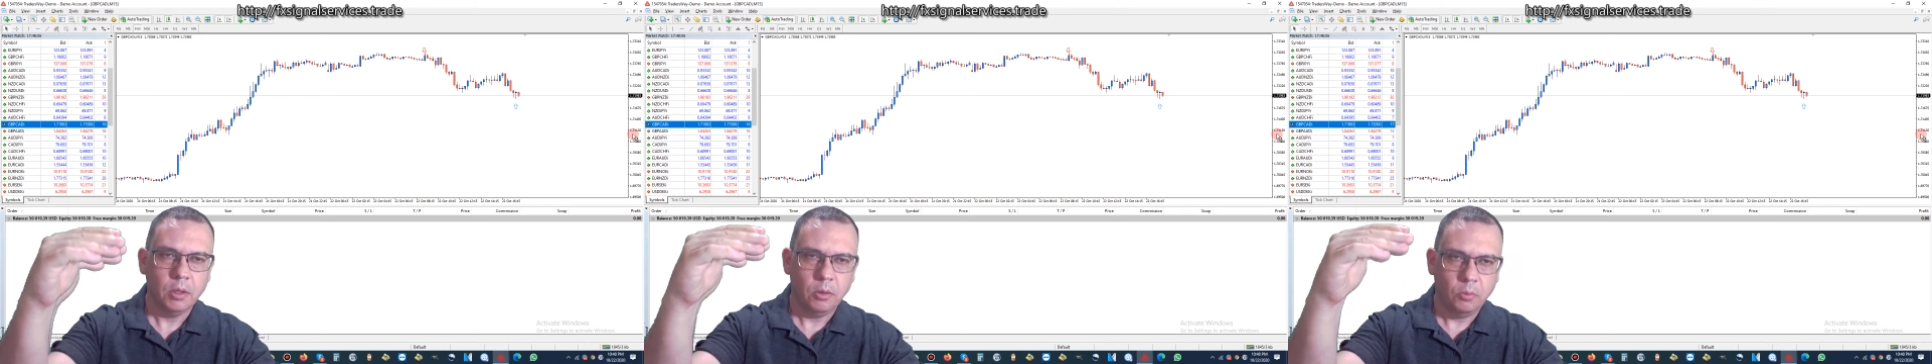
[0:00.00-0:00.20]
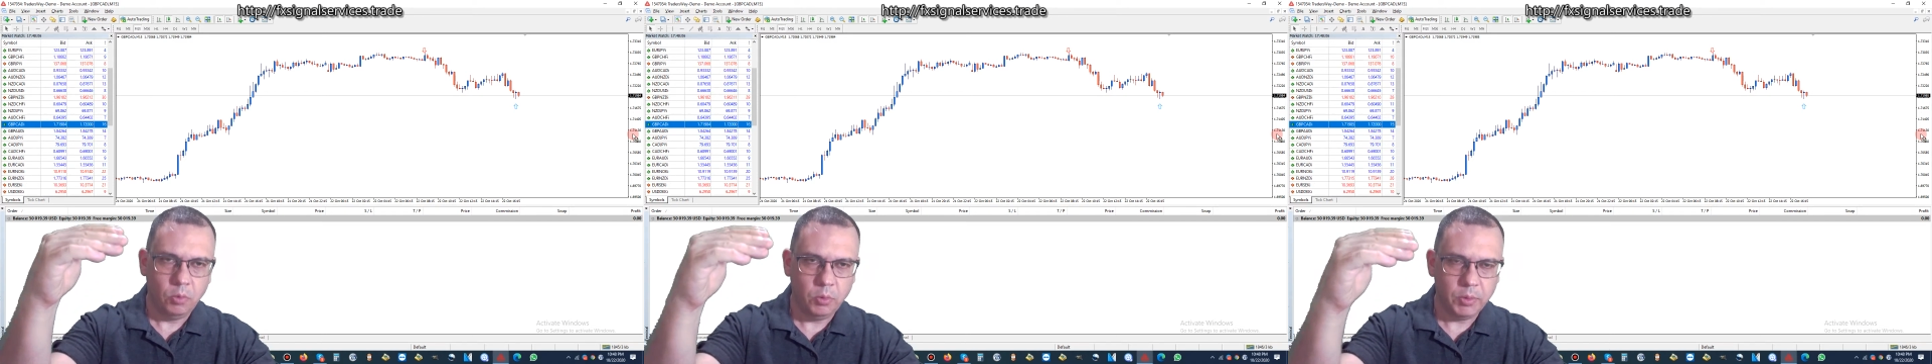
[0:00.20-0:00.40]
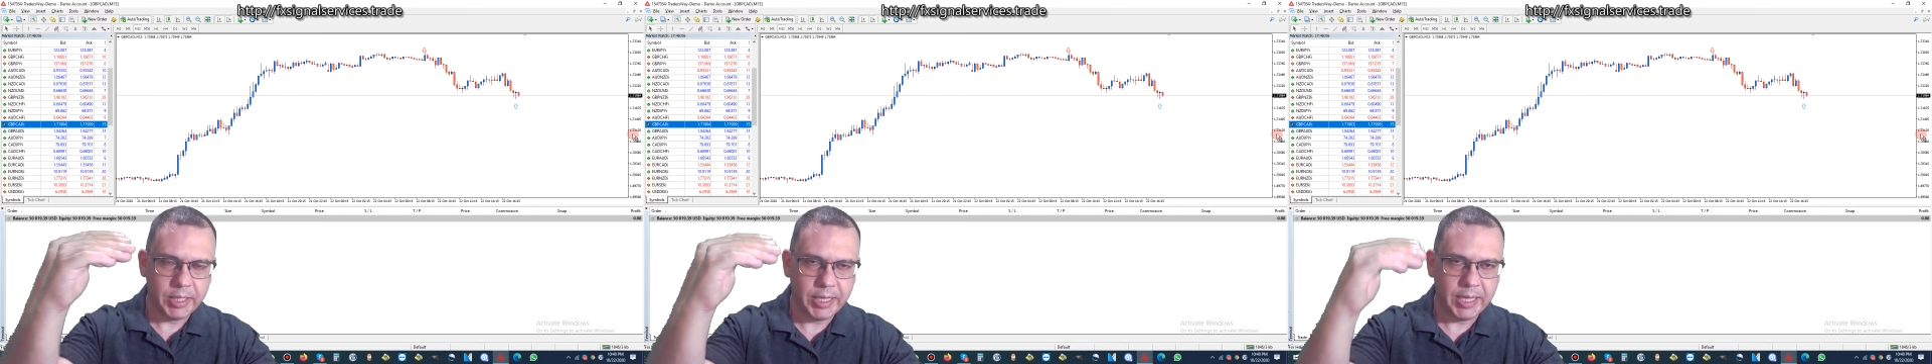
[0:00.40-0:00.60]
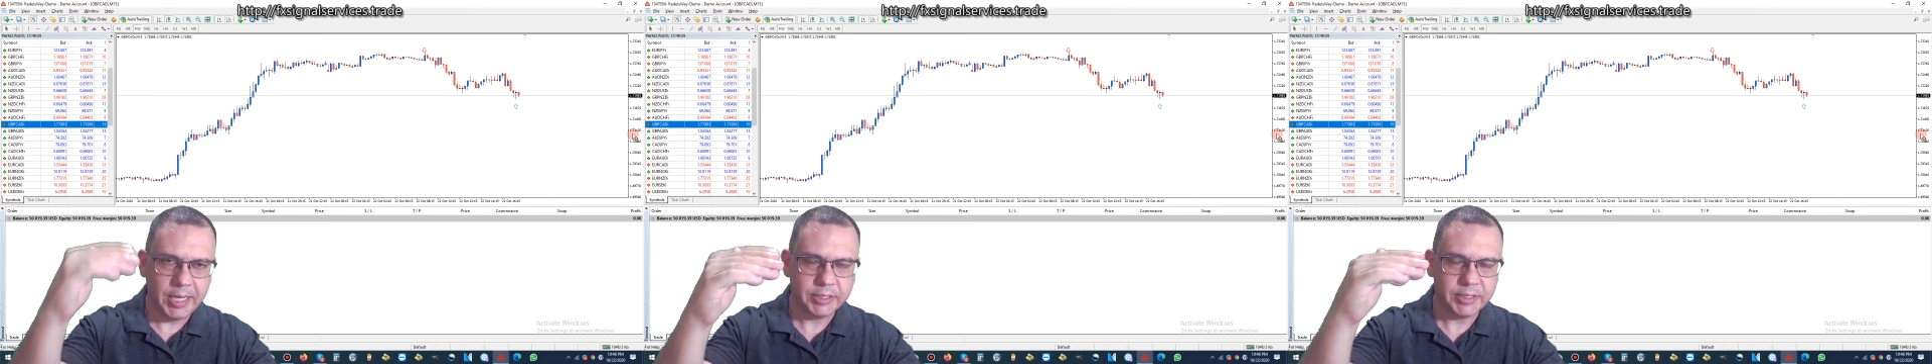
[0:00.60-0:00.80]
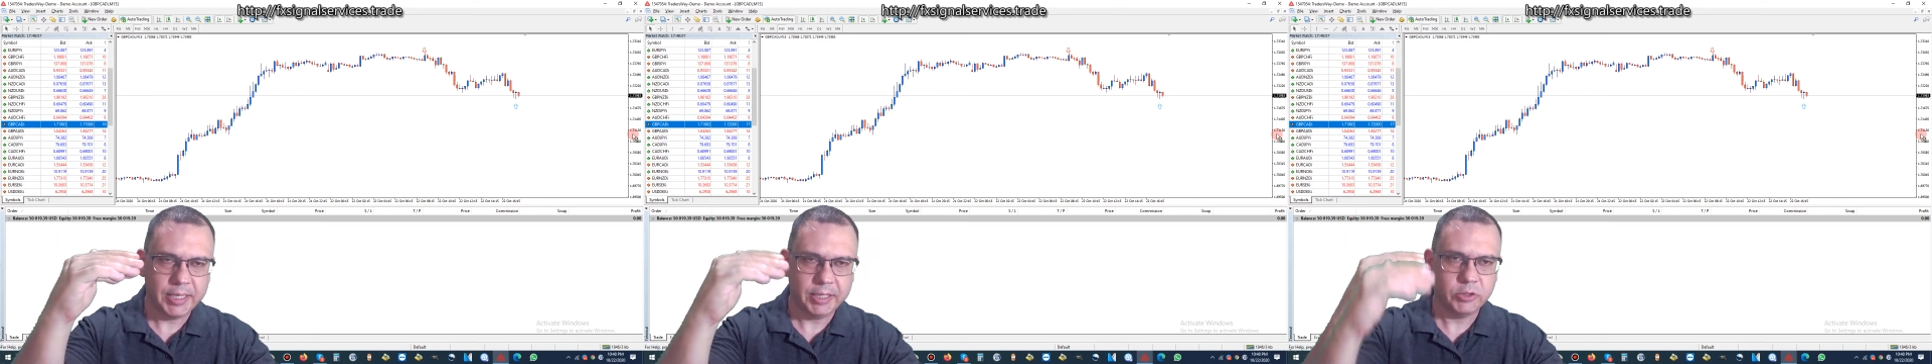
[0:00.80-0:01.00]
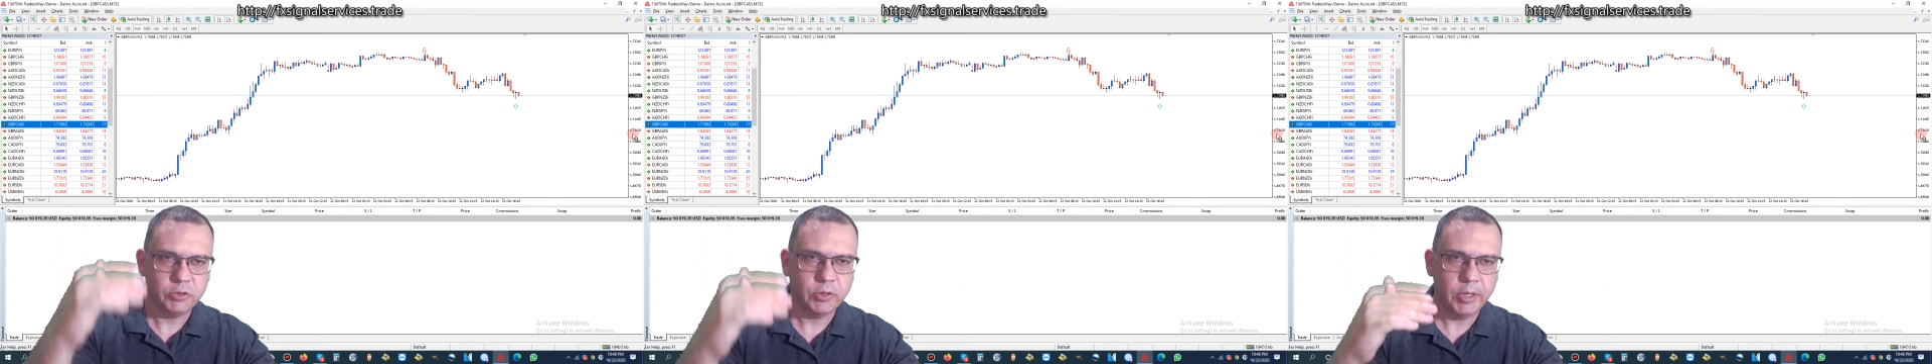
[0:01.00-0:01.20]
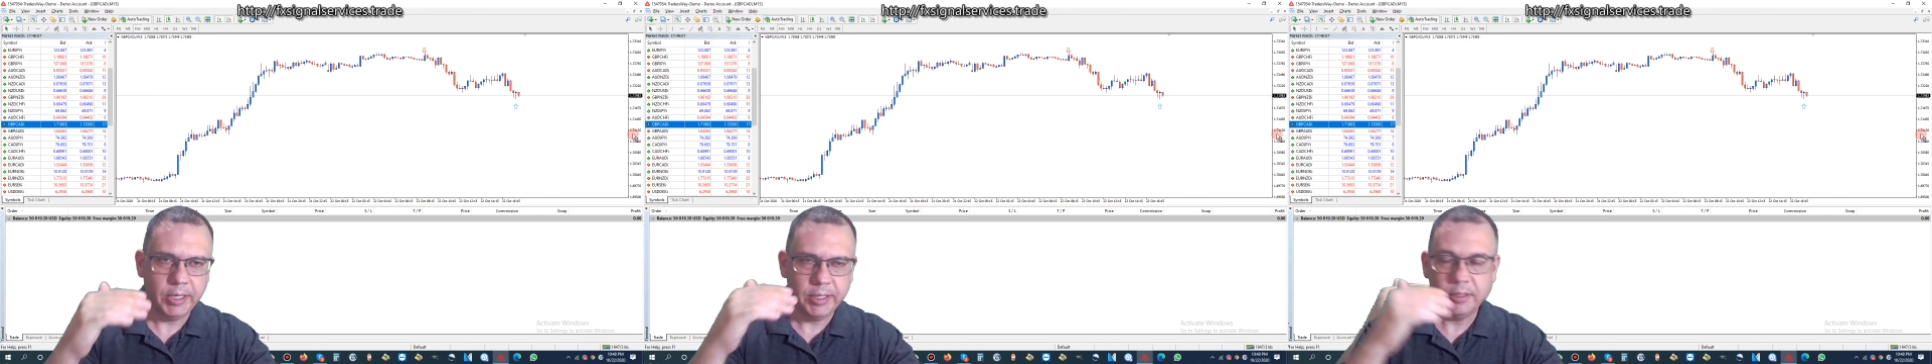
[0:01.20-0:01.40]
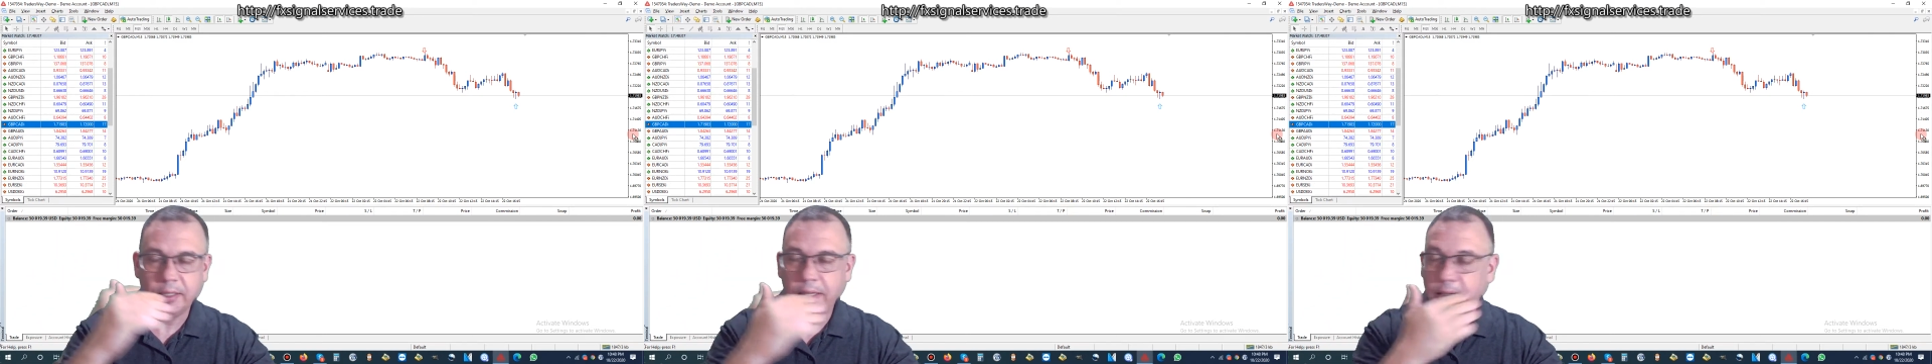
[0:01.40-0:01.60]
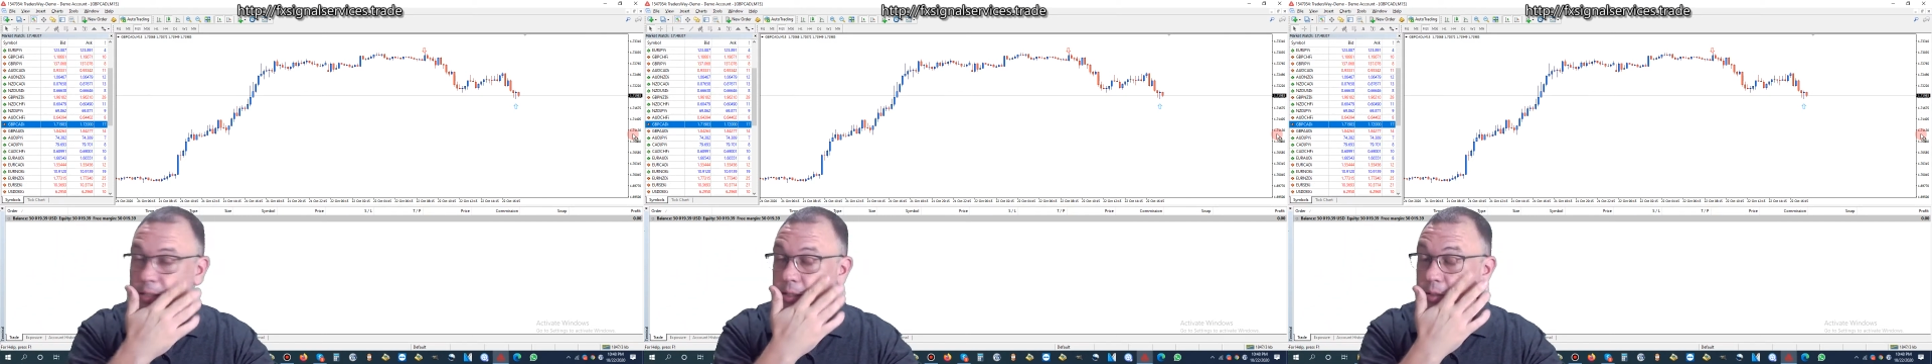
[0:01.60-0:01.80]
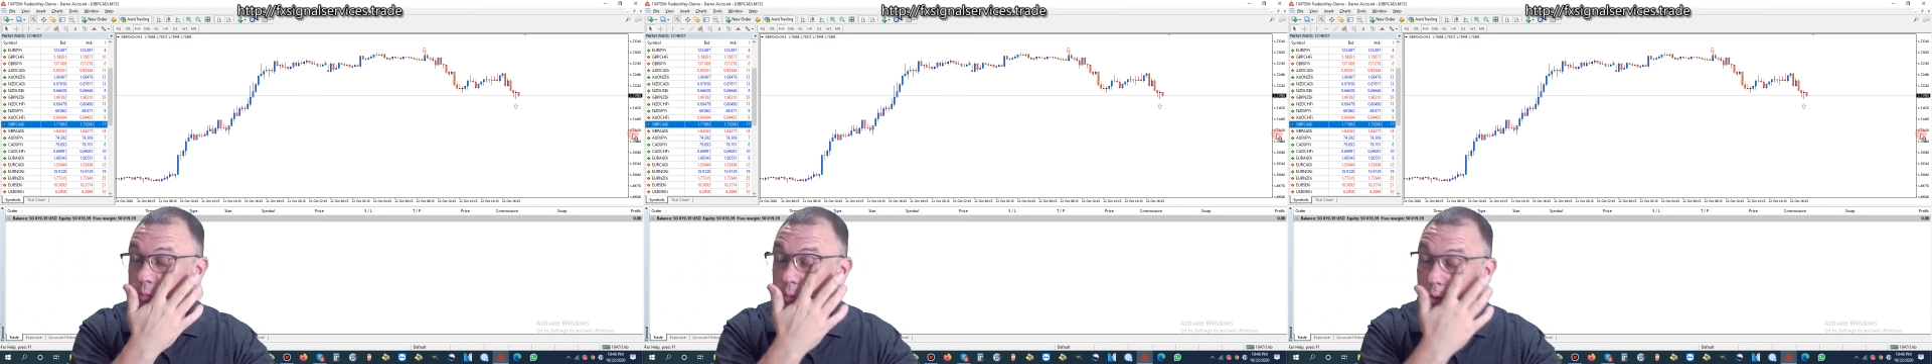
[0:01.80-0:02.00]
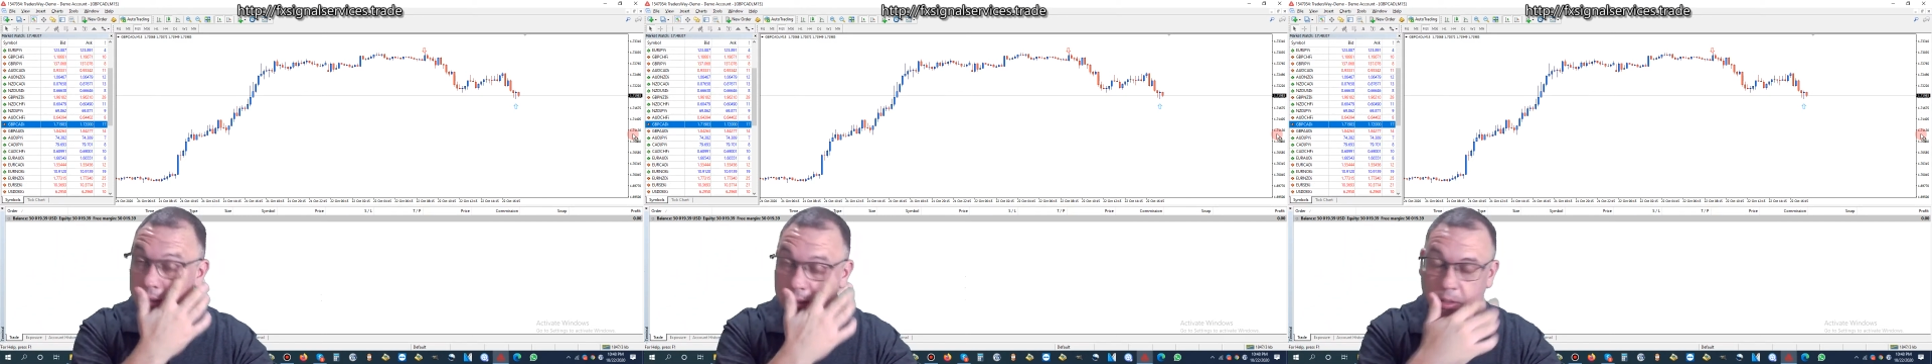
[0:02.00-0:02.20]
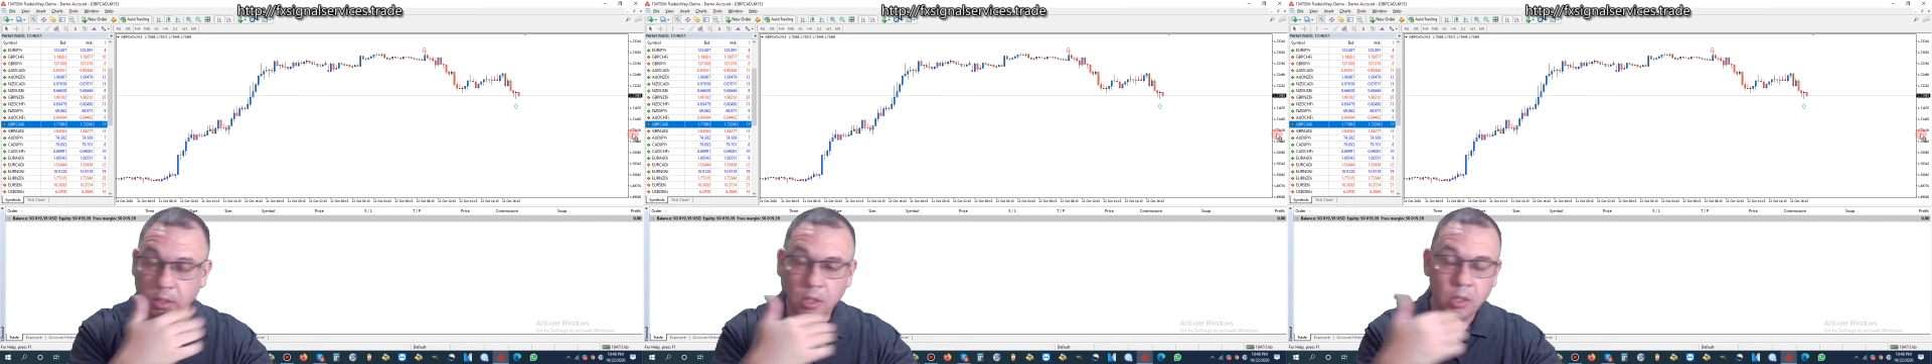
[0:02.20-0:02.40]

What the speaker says: we will catch that trade, and this way